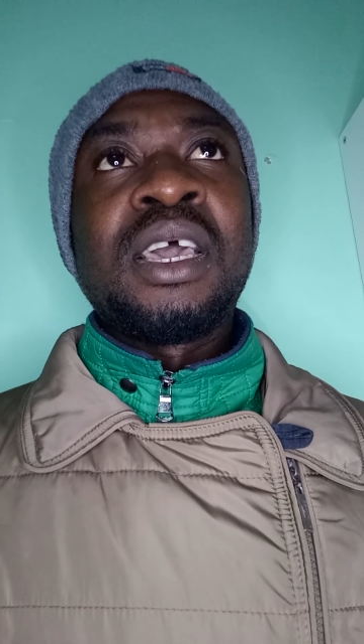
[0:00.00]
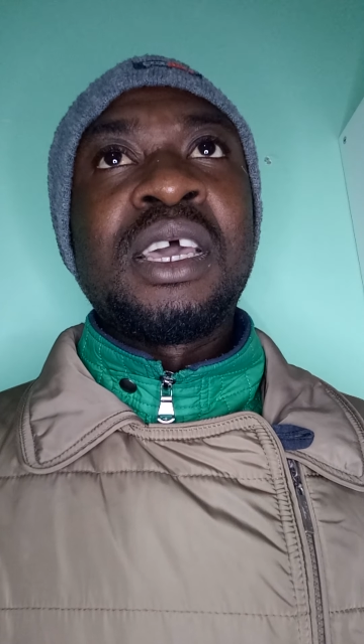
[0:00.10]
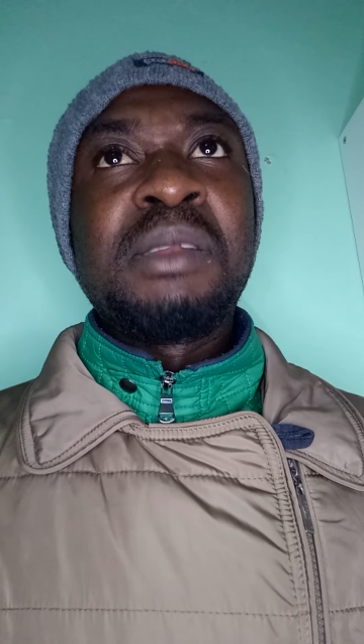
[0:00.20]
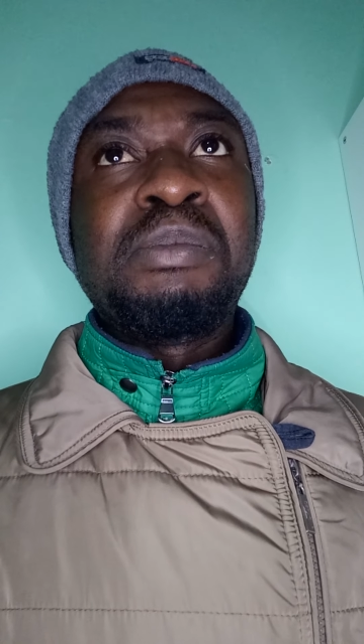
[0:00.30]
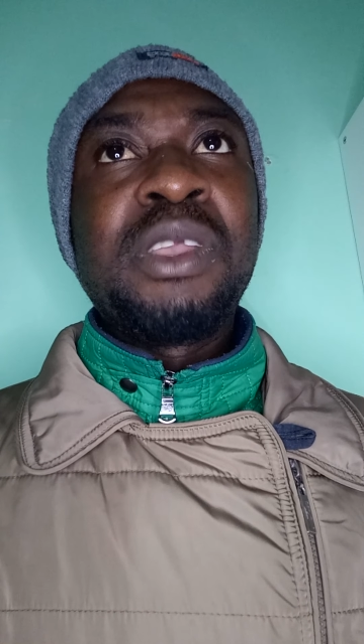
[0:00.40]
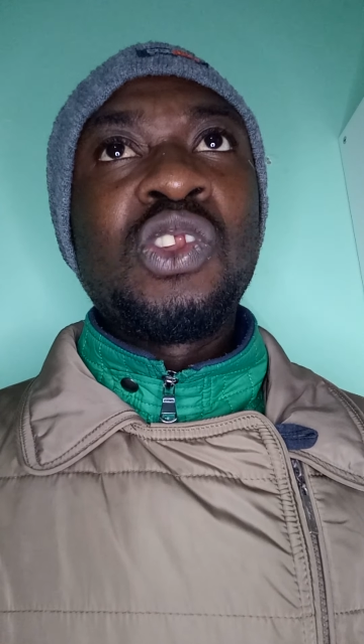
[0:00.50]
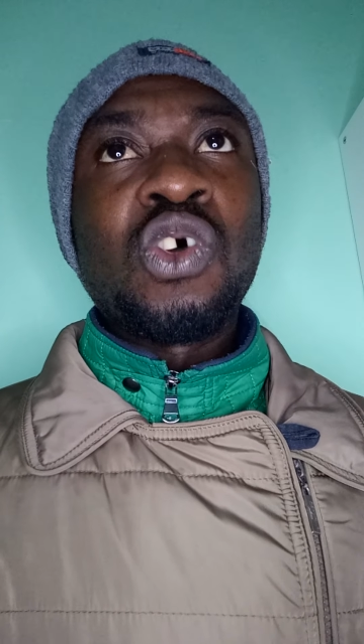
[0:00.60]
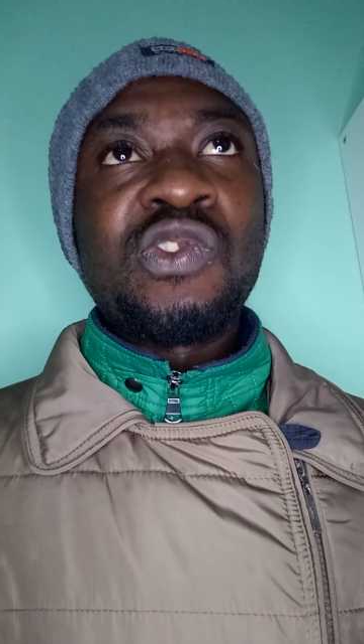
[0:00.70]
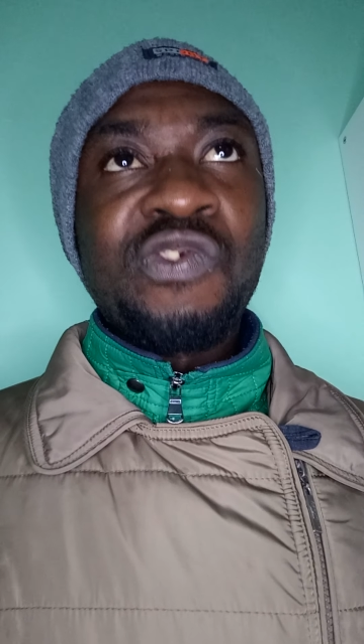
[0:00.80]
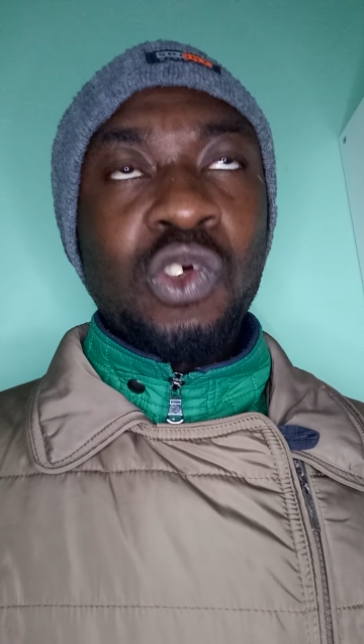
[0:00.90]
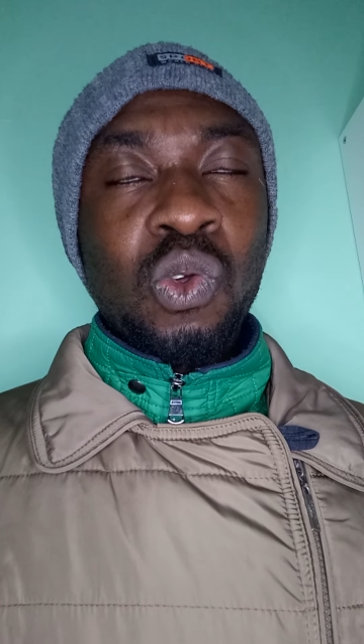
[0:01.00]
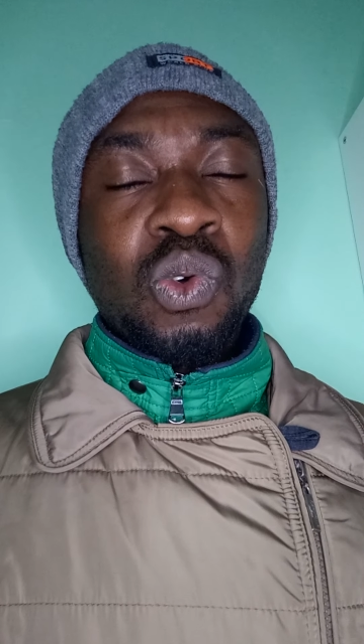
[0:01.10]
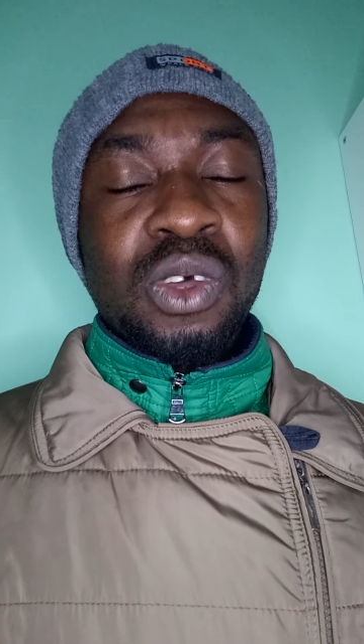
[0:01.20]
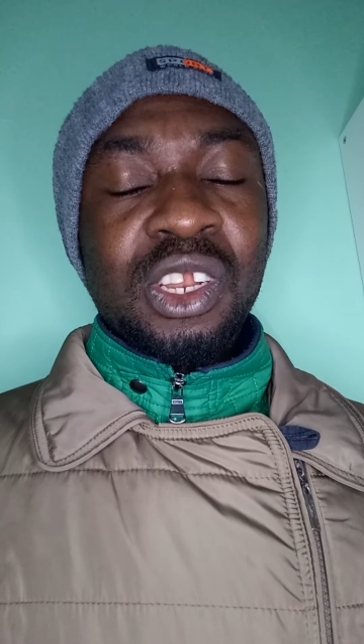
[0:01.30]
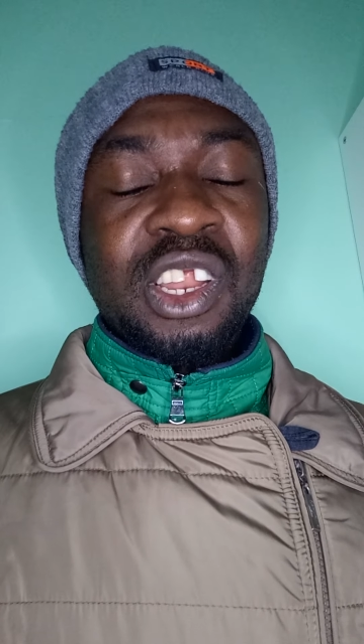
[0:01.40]
and be not
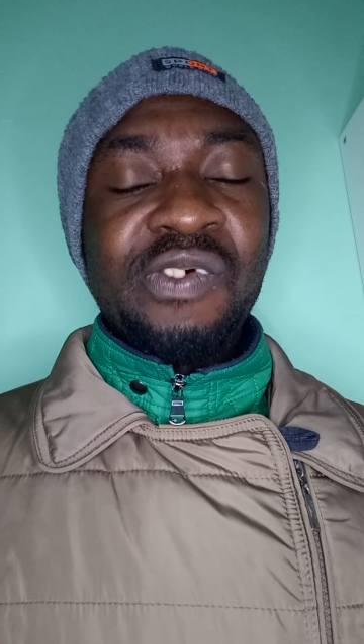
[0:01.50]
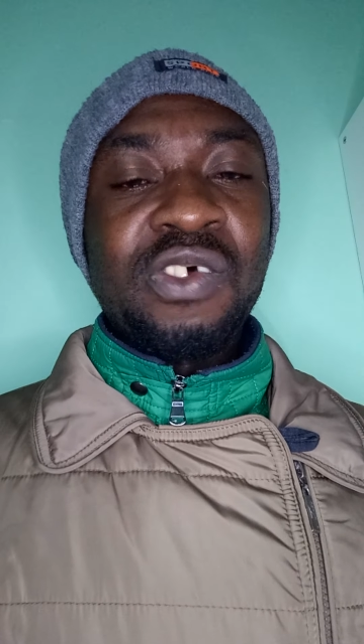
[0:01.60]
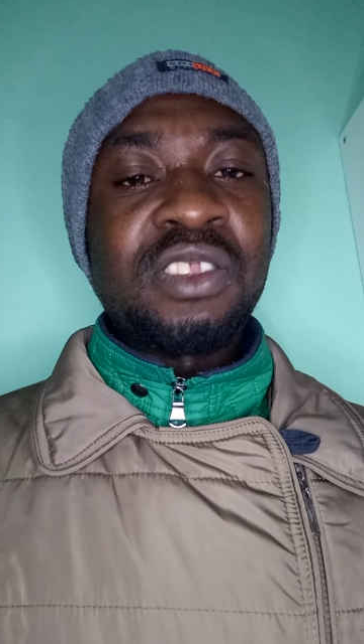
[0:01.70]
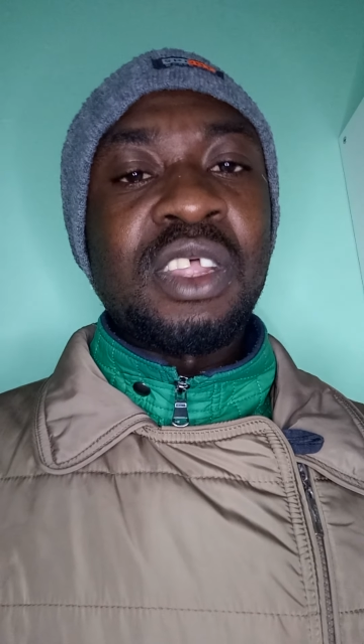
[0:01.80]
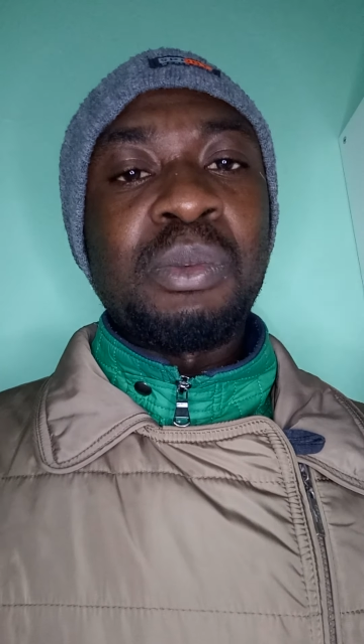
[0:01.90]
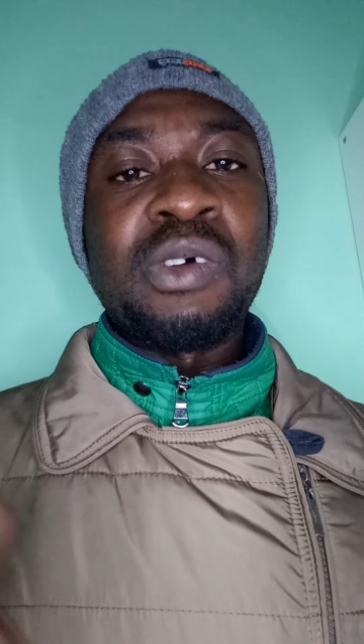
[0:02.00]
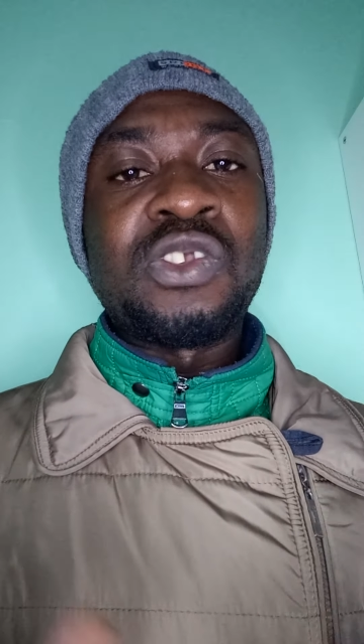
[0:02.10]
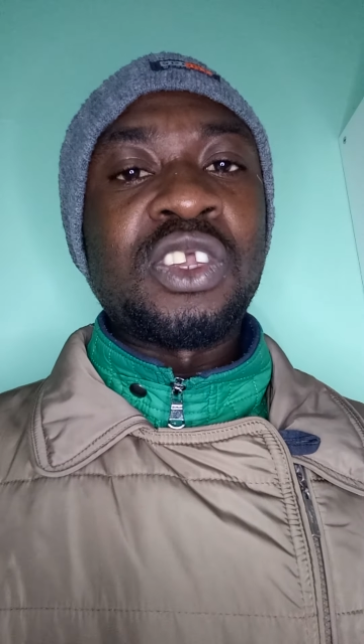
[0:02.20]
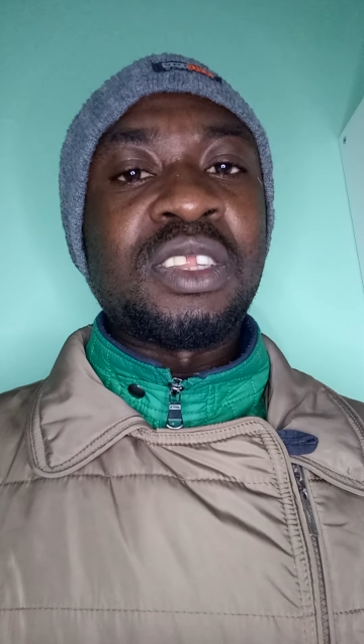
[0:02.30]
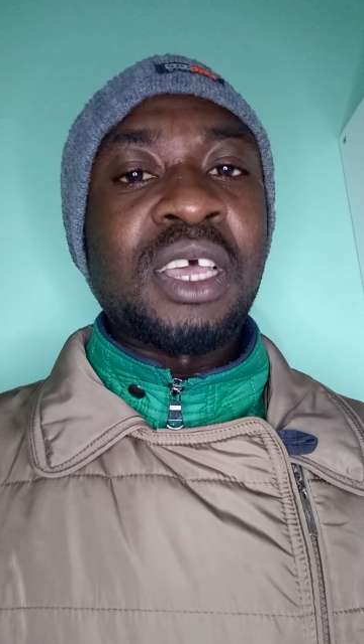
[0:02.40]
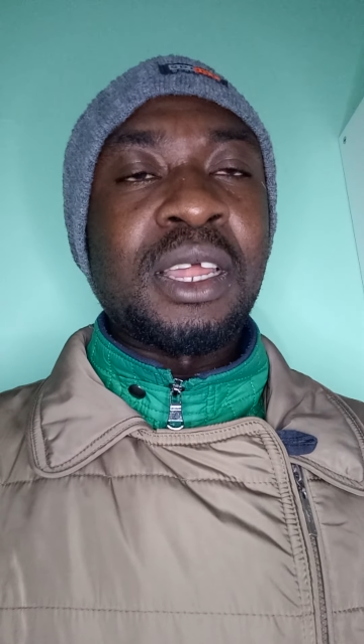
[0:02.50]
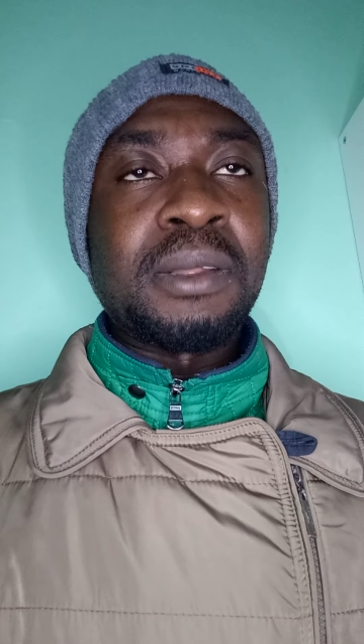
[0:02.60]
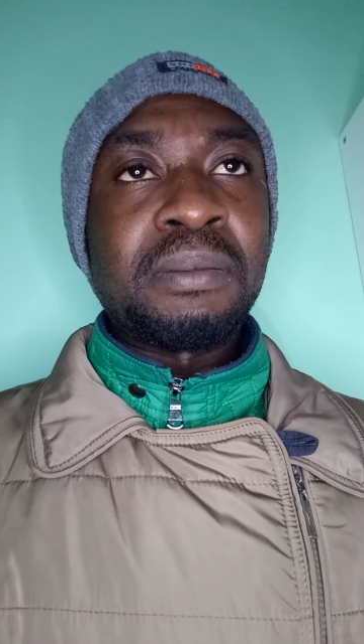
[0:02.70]
follow the footstep of shaitan